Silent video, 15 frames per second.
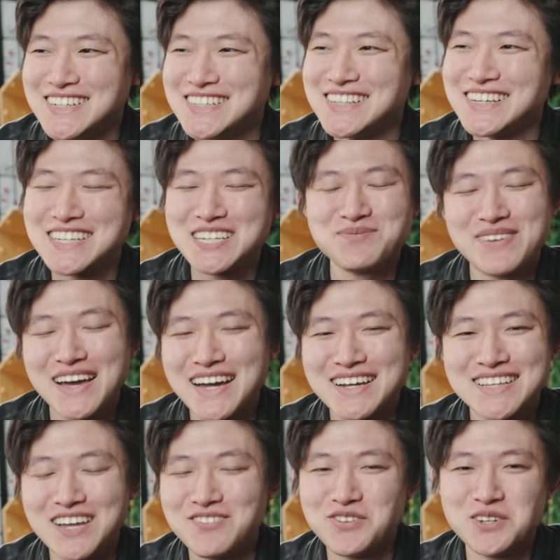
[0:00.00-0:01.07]
Looking back,
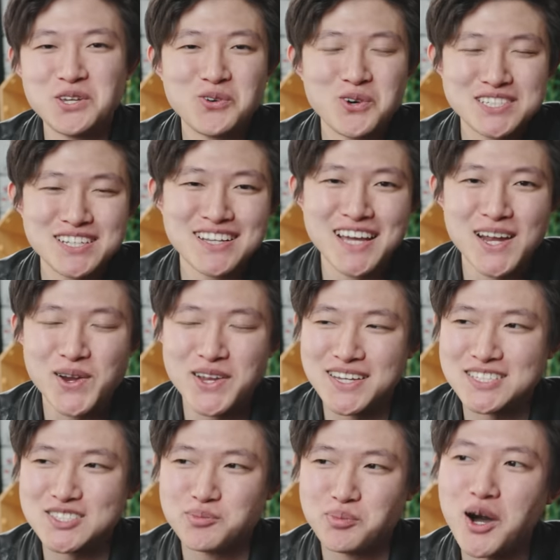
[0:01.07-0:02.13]
that video was
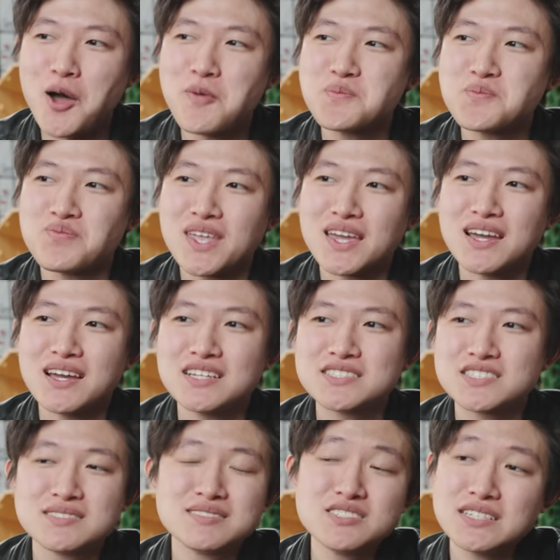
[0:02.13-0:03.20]
hilarious, but
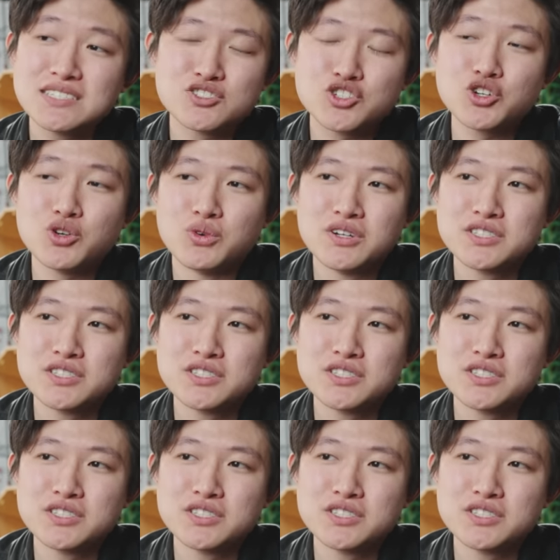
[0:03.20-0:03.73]
it's true.